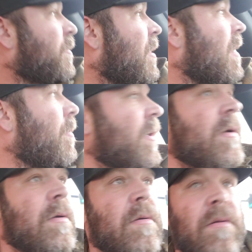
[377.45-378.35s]
property.
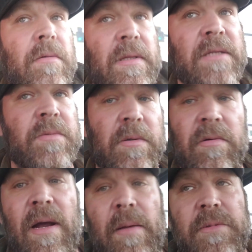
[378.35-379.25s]
That's what
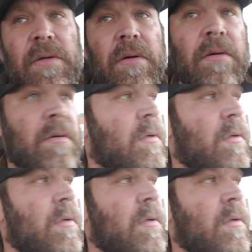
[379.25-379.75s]
crimes are.